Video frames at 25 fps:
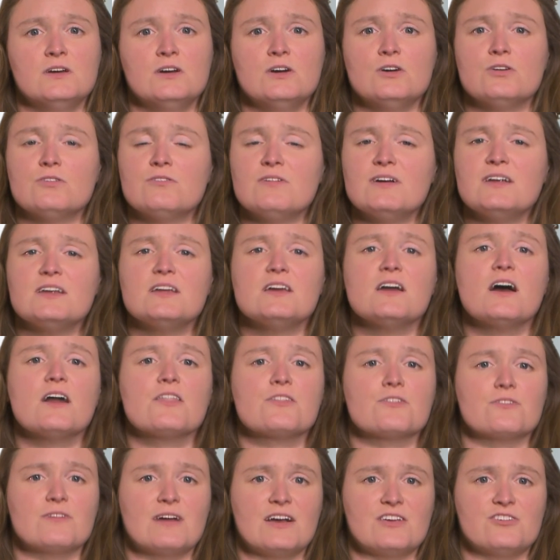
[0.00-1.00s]
or any
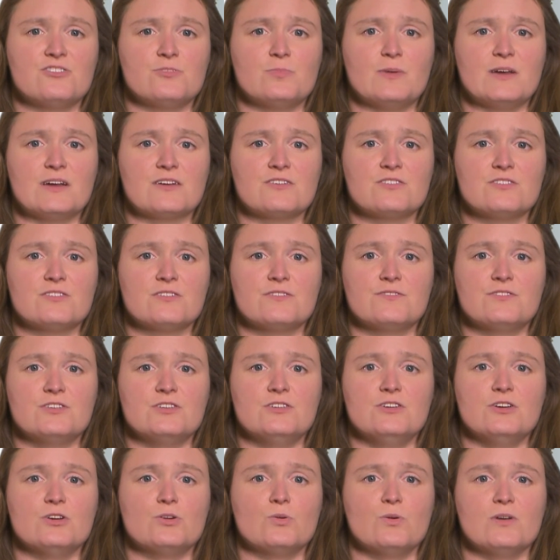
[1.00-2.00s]
other aspects of the
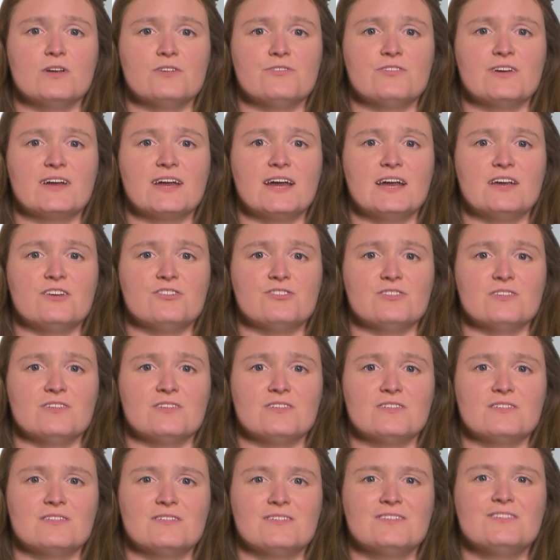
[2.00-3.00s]
new
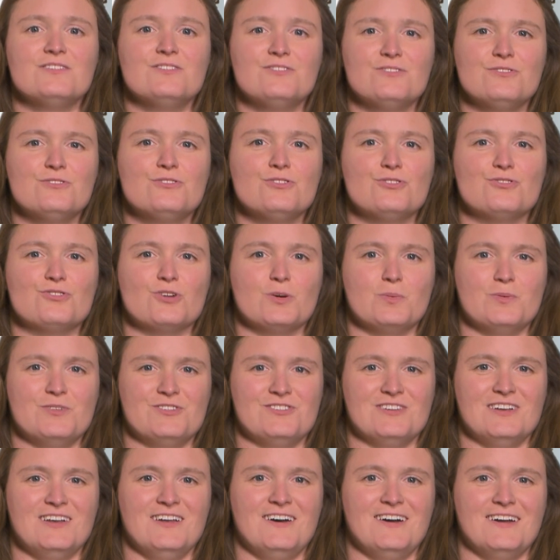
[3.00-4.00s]
qualifications, do drop us
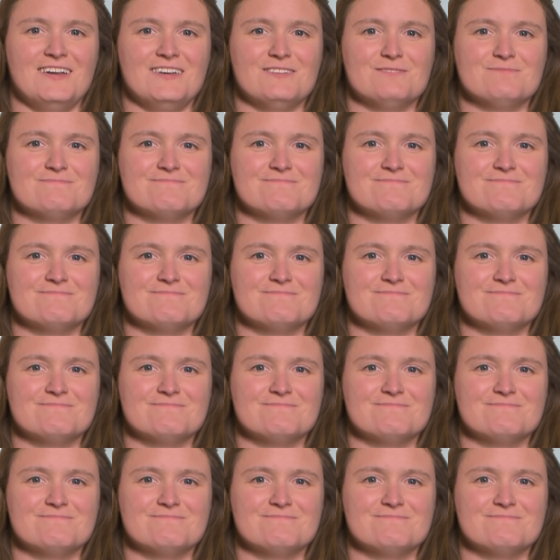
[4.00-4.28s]
a line.